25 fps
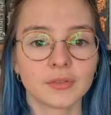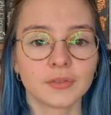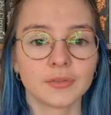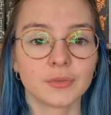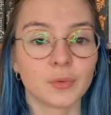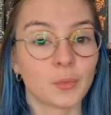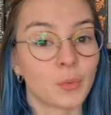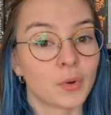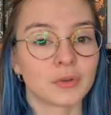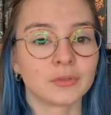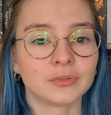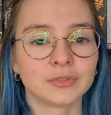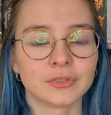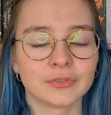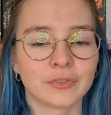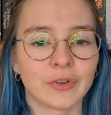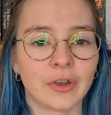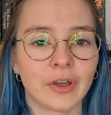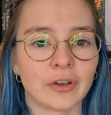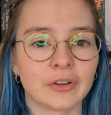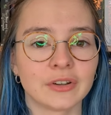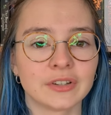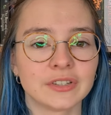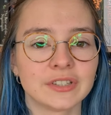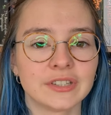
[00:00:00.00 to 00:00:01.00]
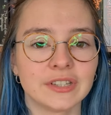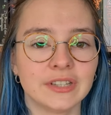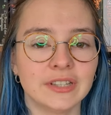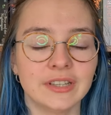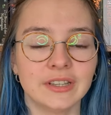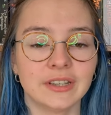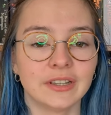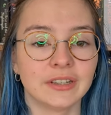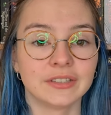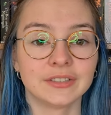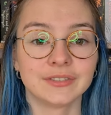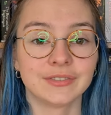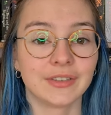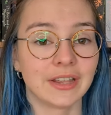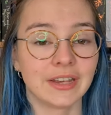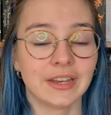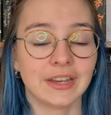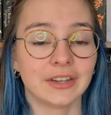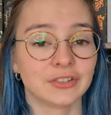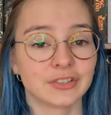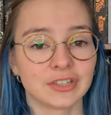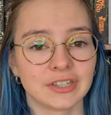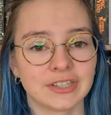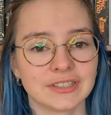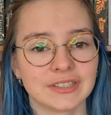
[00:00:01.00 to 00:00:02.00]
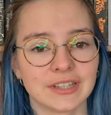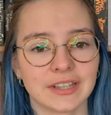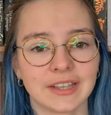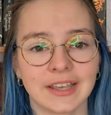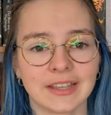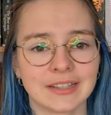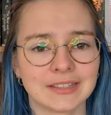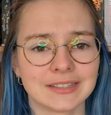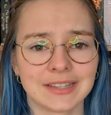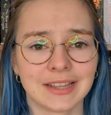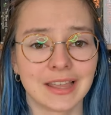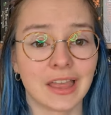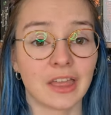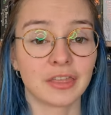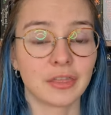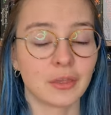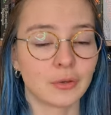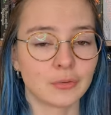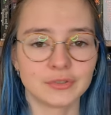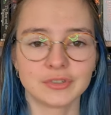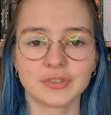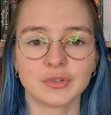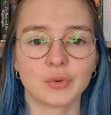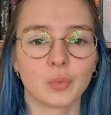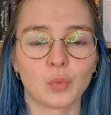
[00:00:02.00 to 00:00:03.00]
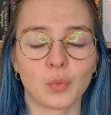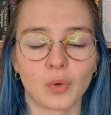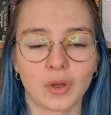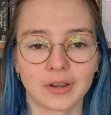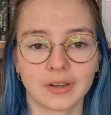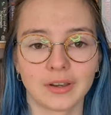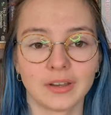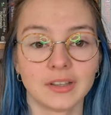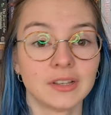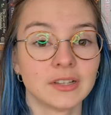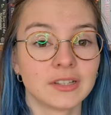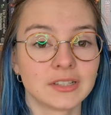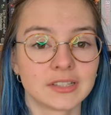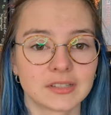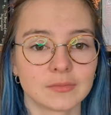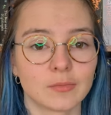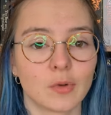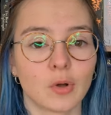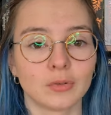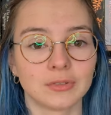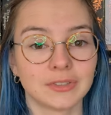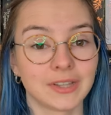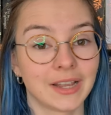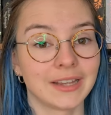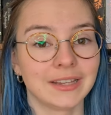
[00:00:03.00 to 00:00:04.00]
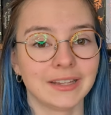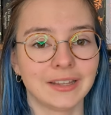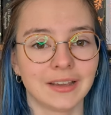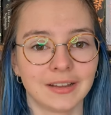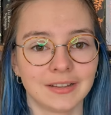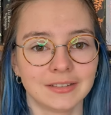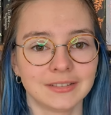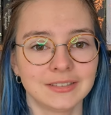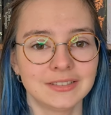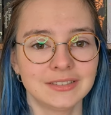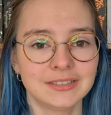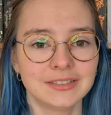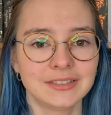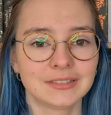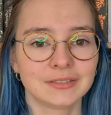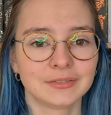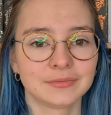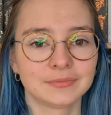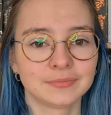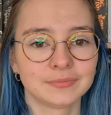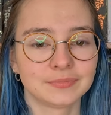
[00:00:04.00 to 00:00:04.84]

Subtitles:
The world of Earthsea is very interesting. It's 1,001 small tiny islands.